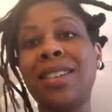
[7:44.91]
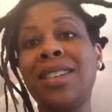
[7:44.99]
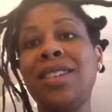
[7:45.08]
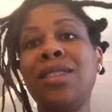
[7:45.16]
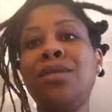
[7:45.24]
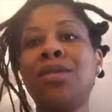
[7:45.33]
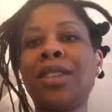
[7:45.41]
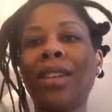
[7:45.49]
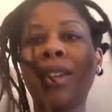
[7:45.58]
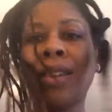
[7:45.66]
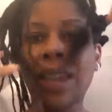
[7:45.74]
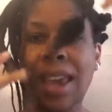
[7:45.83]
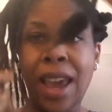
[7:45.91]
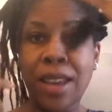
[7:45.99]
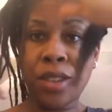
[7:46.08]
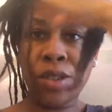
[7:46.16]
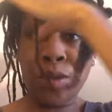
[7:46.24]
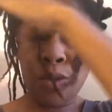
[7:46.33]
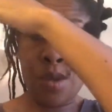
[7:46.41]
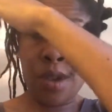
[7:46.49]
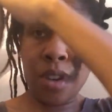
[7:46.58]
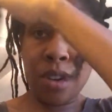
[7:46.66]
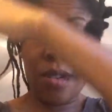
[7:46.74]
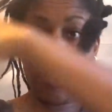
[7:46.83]
using castor
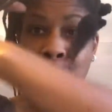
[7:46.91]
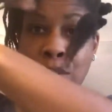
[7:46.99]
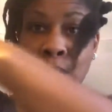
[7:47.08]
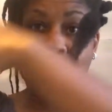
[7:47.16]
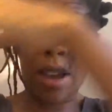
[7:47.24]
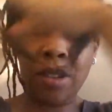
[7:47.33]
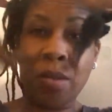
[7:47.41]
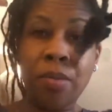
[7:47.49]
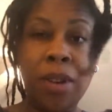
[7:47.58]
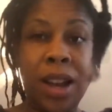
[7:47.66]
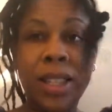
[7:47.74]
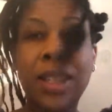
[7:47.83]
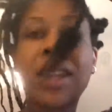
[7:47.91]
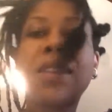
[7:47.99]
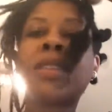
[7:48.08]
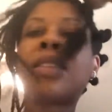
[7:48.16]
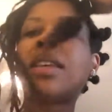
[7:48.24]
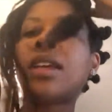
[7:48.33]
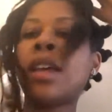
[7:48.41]
oil throughout your process